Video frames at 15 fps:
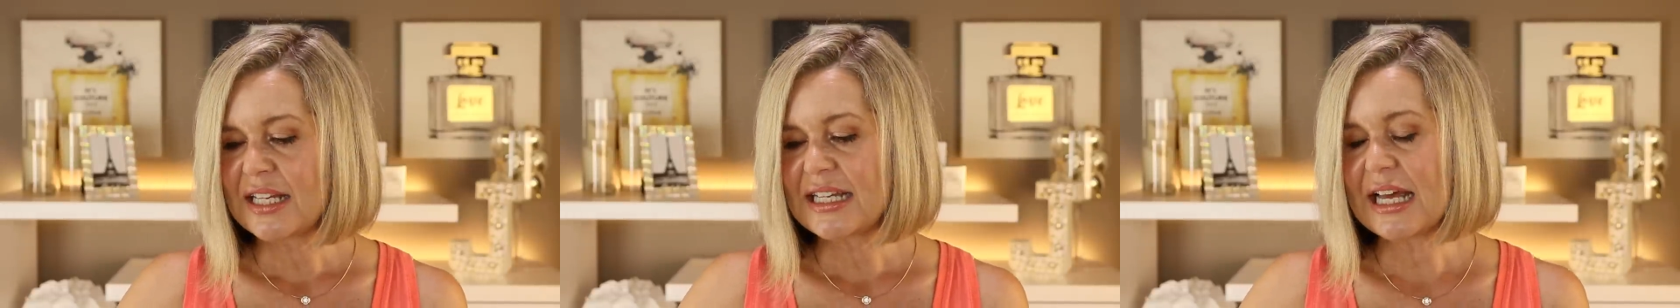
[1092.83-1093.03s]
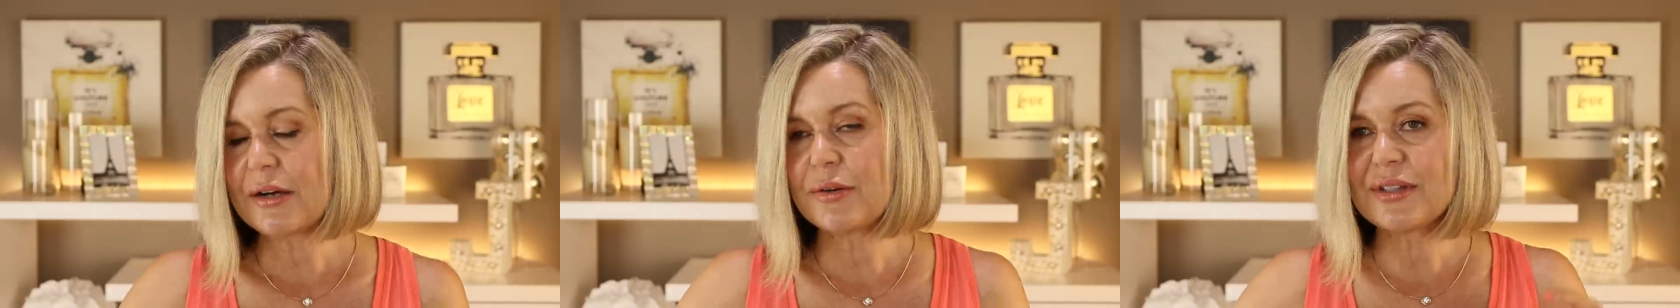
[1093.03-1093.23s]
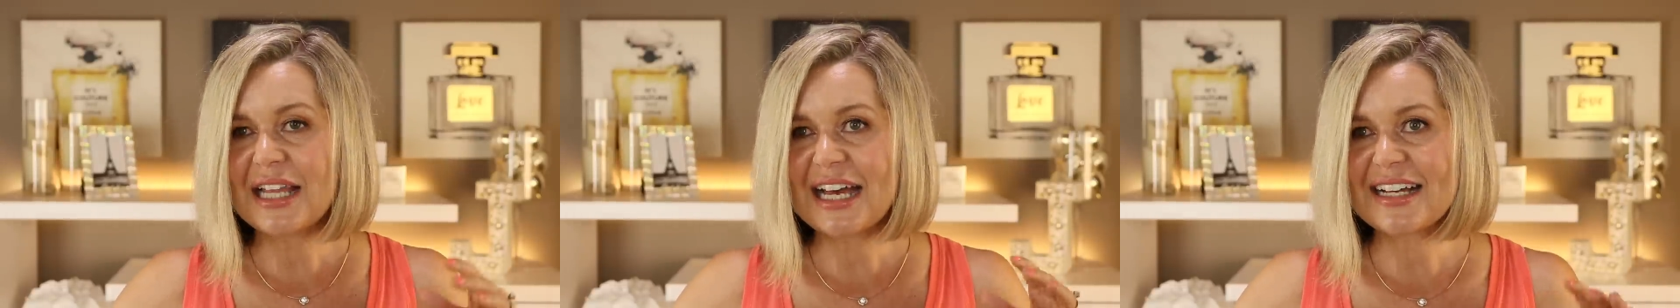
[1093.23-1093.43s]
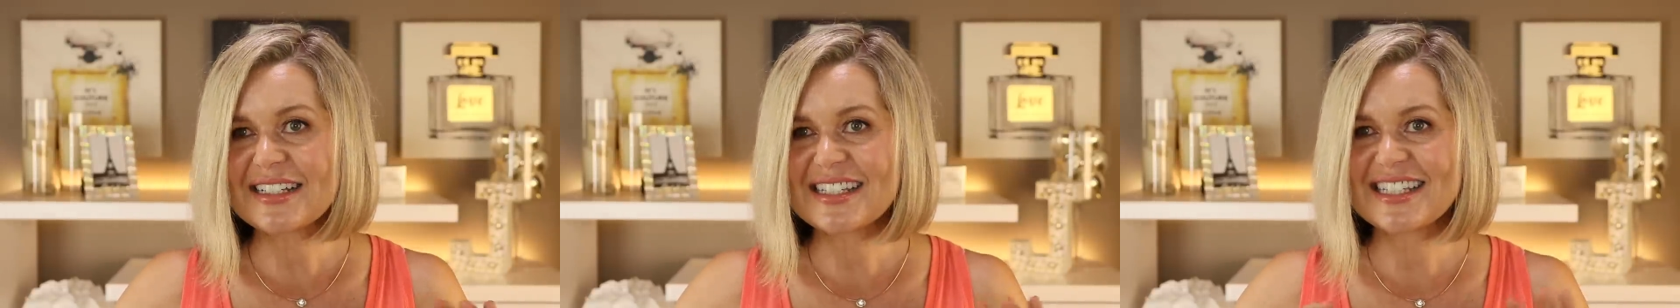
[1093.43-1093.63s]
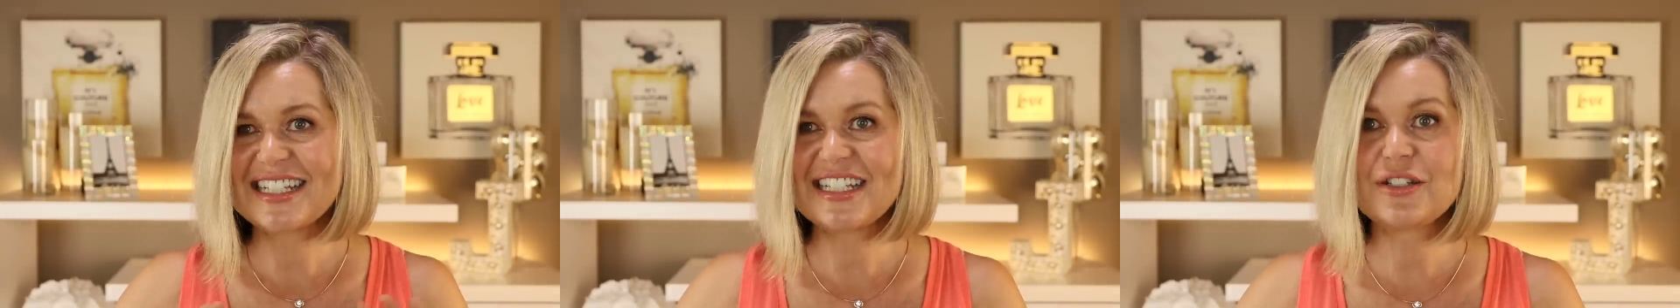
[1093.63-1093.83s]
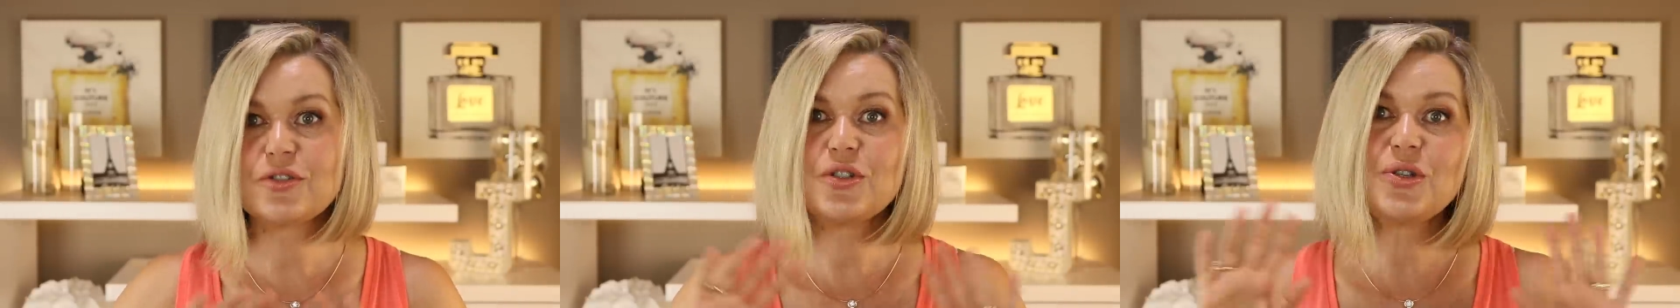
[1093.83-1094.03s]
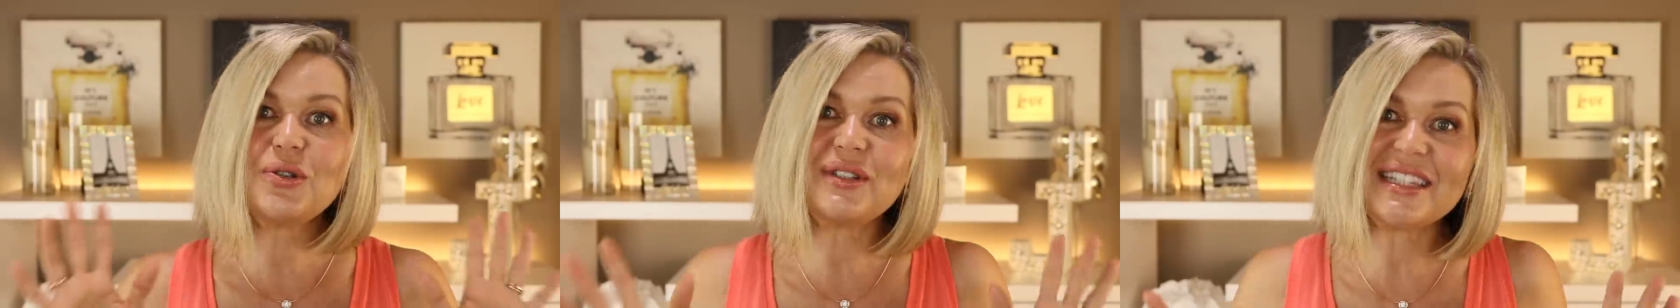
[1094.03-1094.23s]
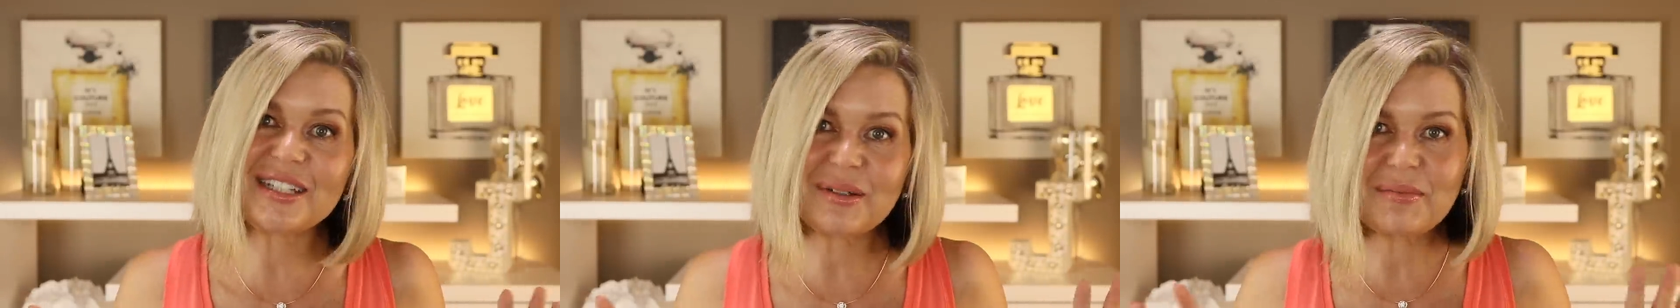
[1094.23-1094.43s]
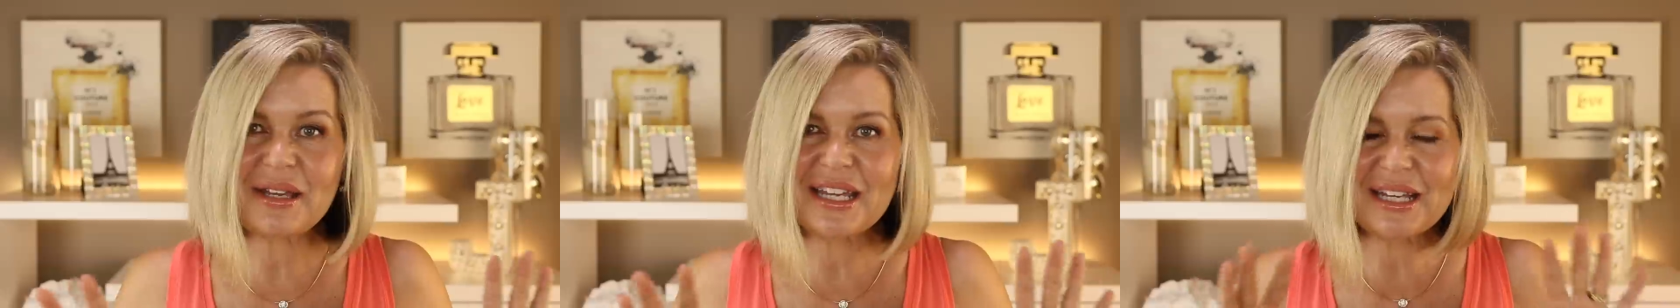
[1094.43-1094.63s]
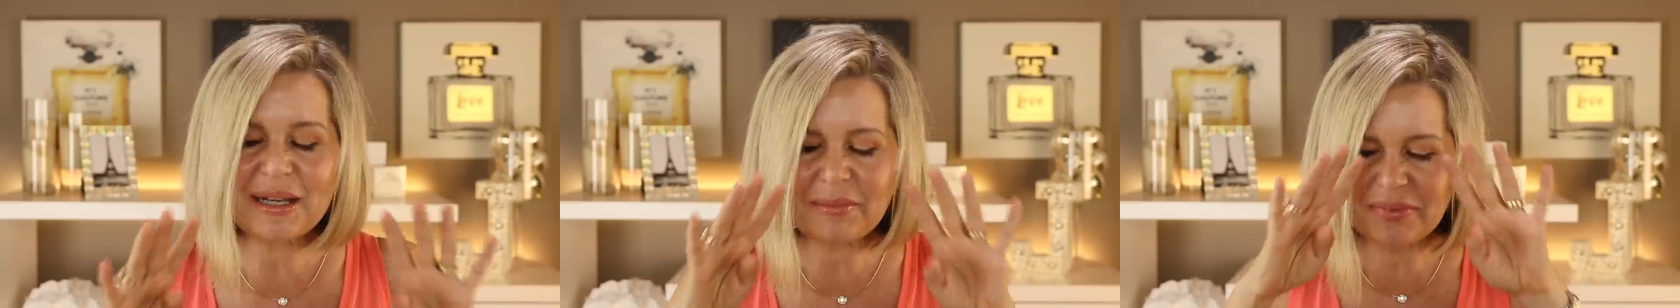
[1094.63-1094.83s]
Now, lastly, two little
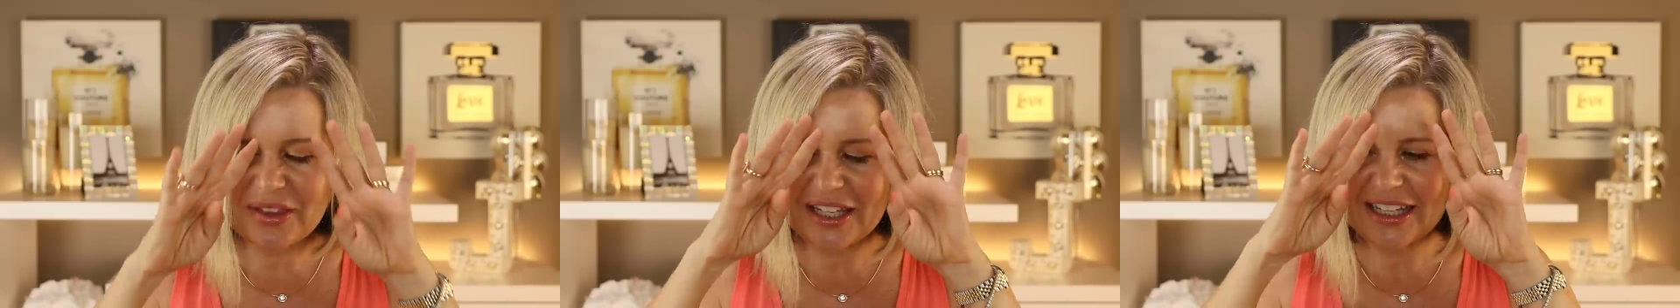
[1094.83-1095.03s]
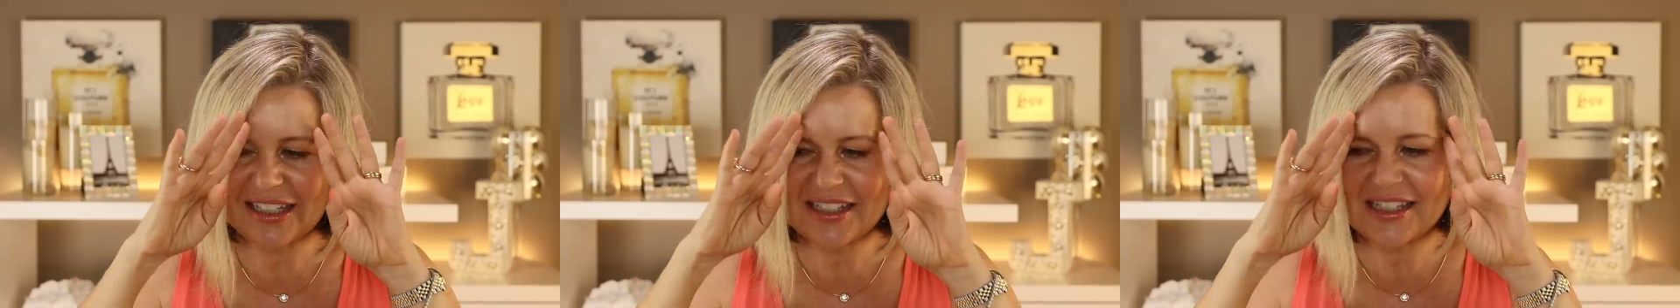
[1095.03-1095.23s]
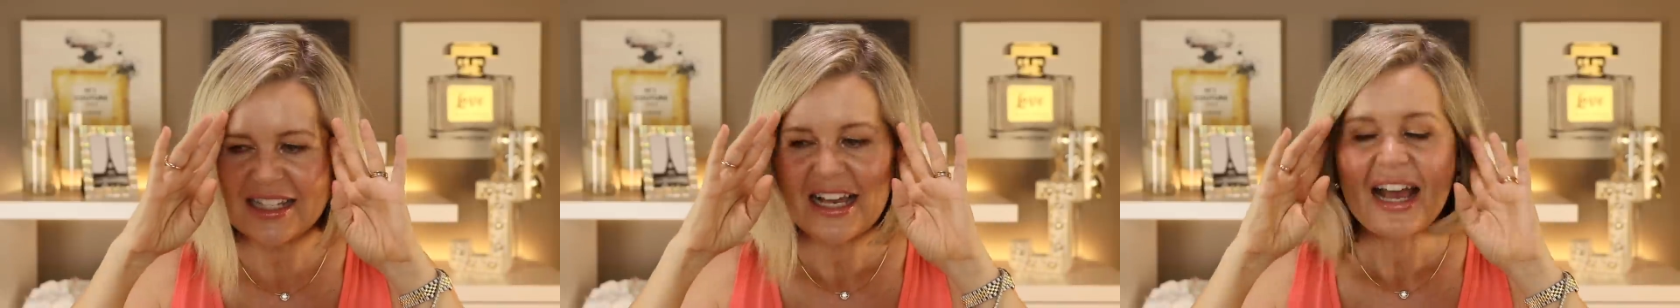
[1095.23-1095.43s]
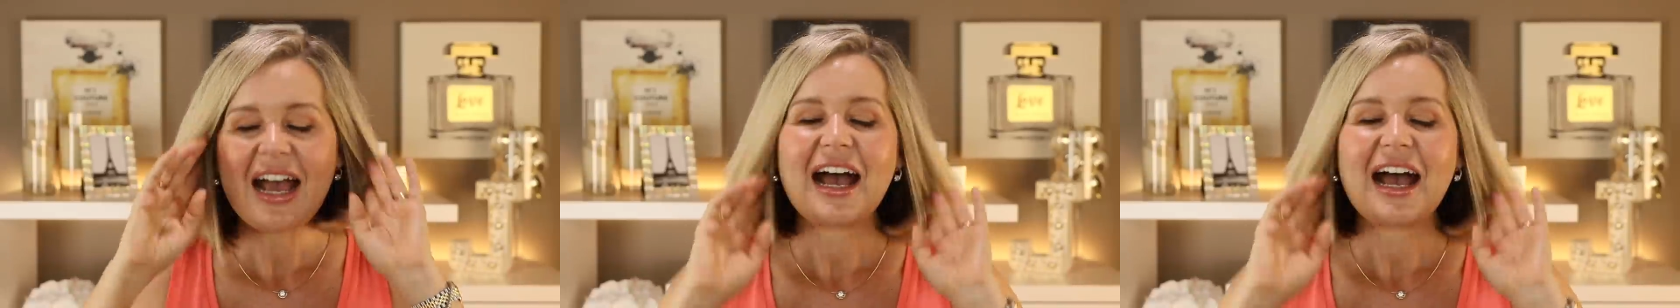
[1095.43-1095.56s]
makeup things.